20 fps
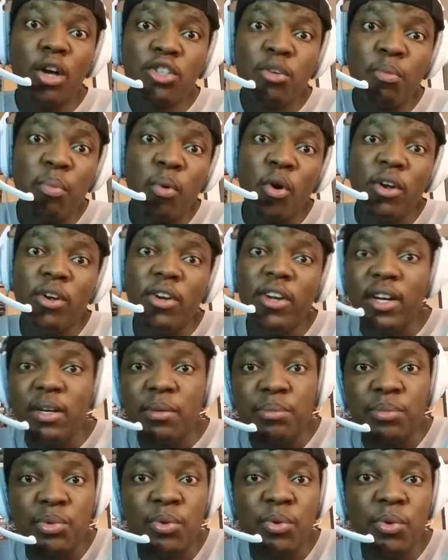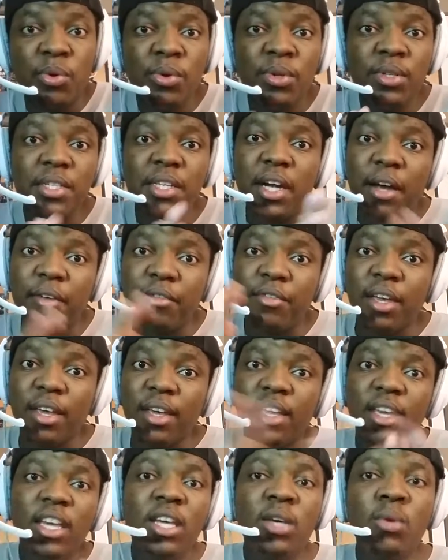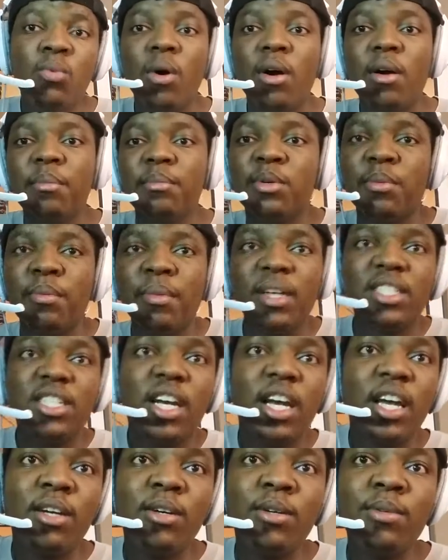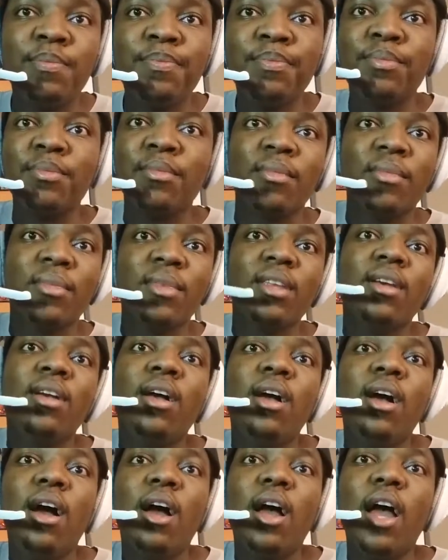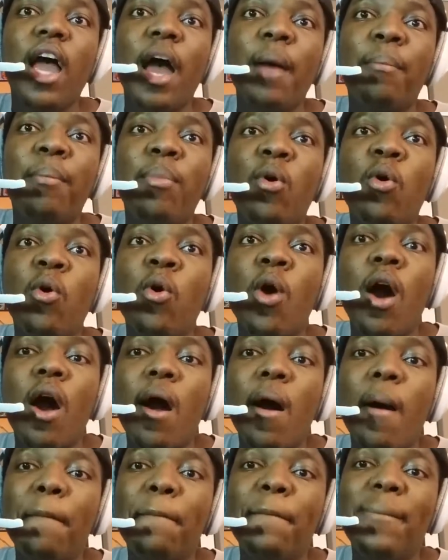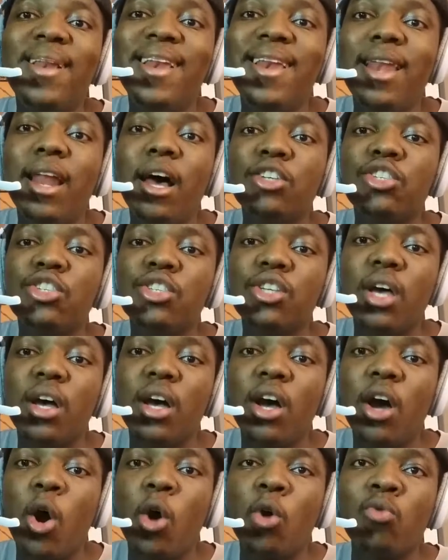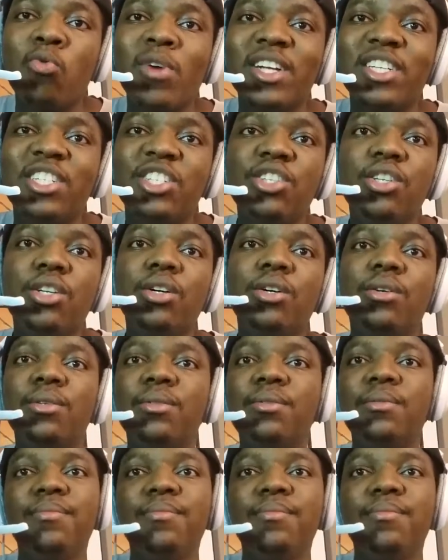It's your boy Leon. I'm too cool as an African geek. Welcome to my channel, Apple Plus Original.